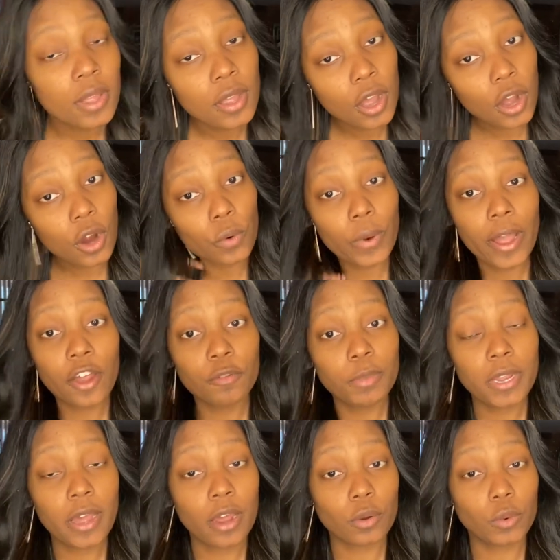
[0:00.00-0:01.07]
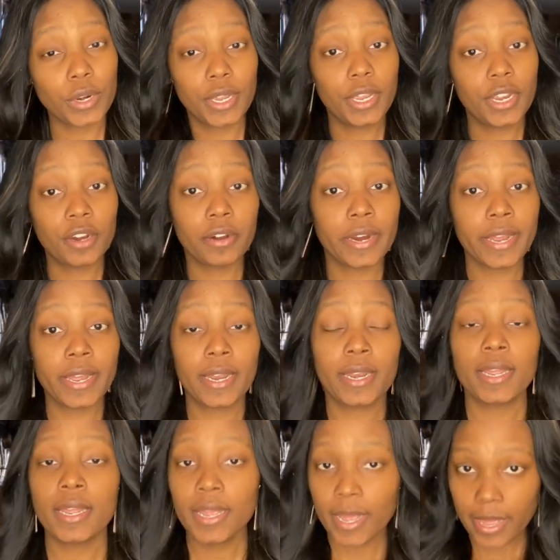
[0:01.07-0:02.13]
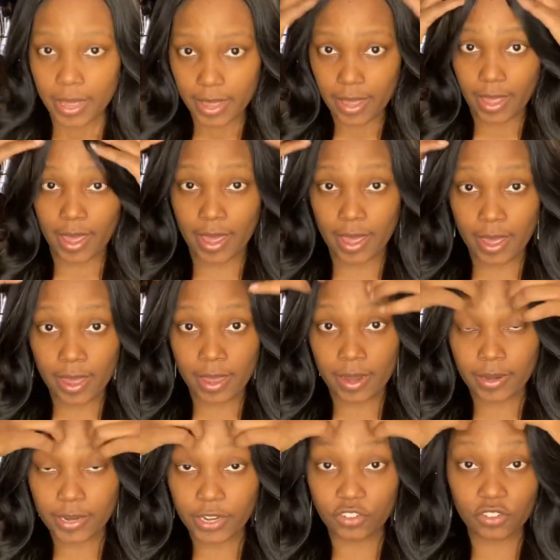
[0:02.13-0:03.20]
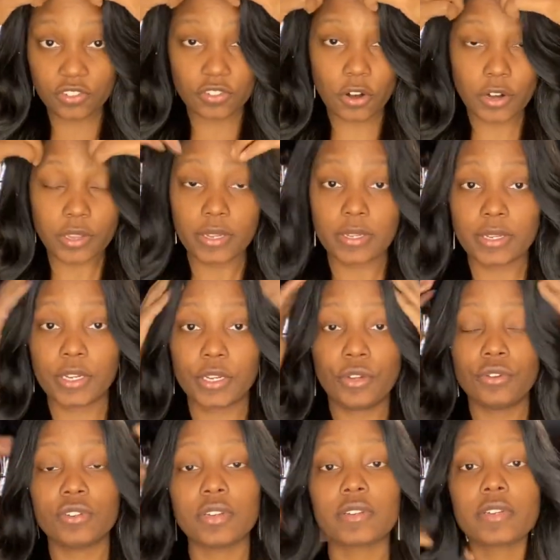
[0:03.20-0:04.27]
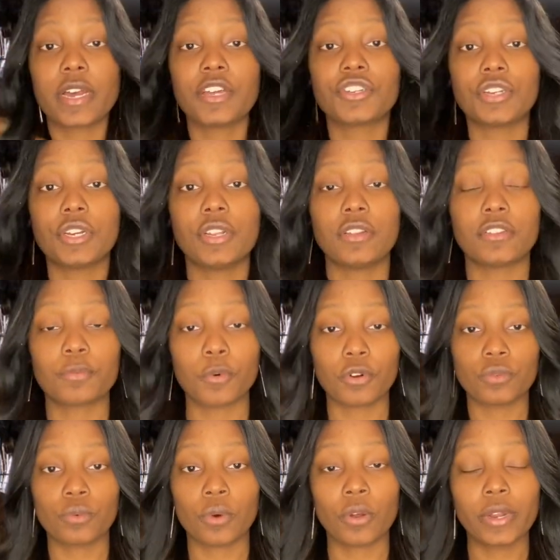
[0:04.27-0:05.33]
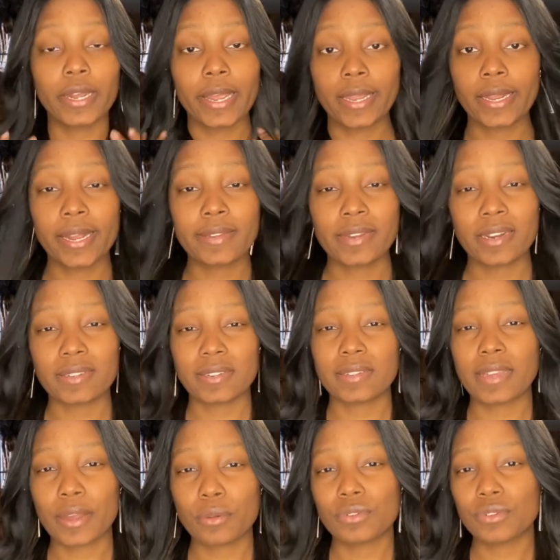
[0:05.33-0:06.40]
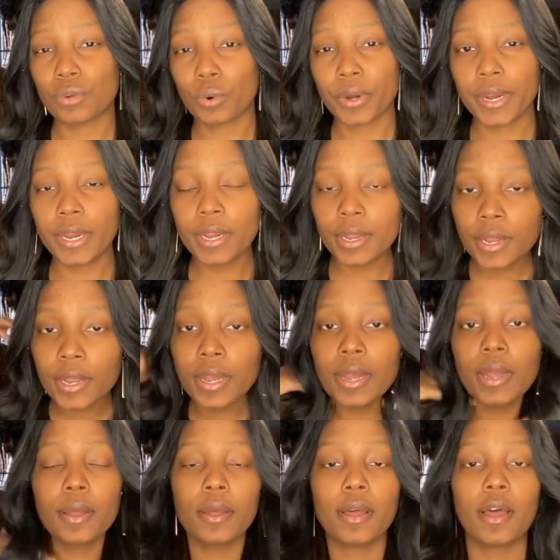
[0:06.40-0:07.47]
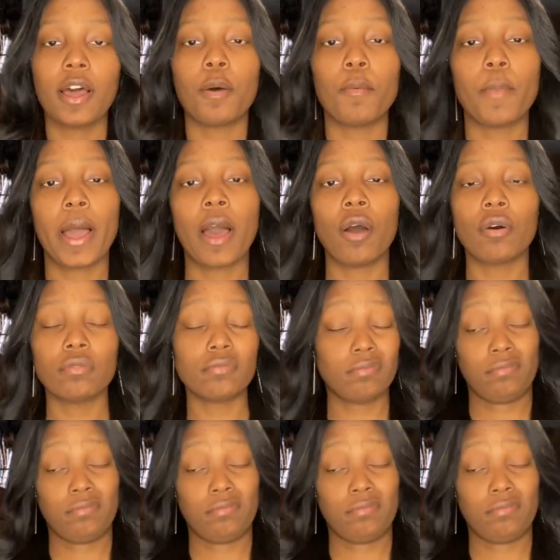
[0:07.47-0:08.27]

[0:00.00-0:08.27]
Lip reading: around me. I don't want to hear it." And it just started this like huge discussion in the sports world. Again, like I said, it's a cycled story about